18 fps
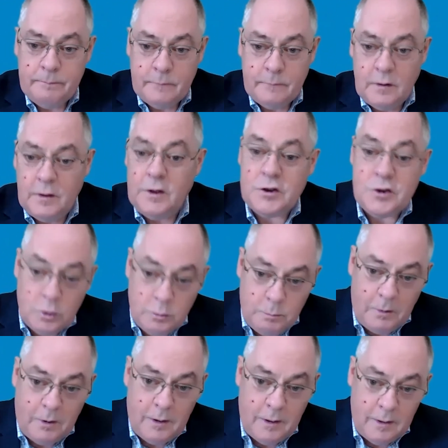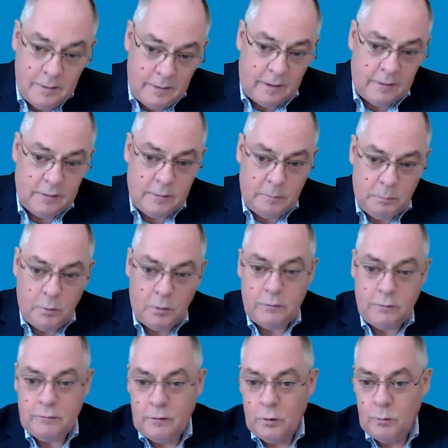The issue being that the
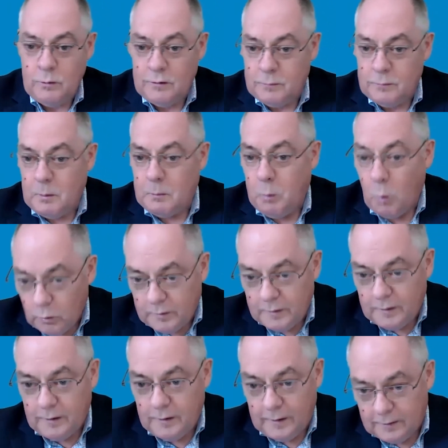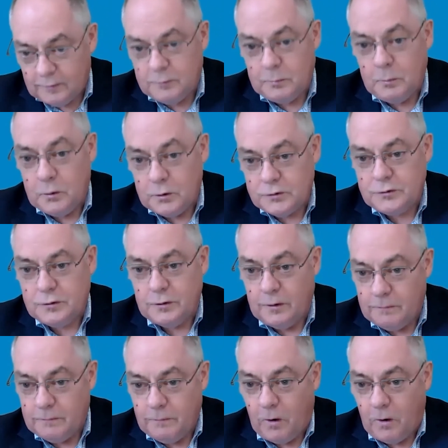person who is purportedly the spiritual
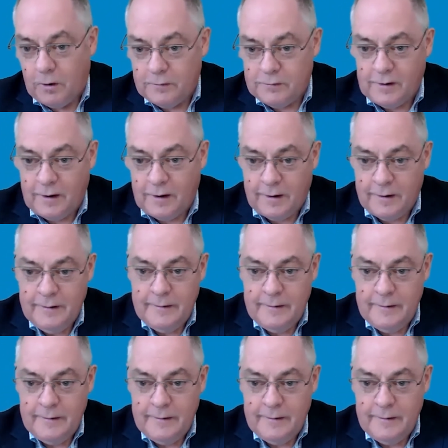advisor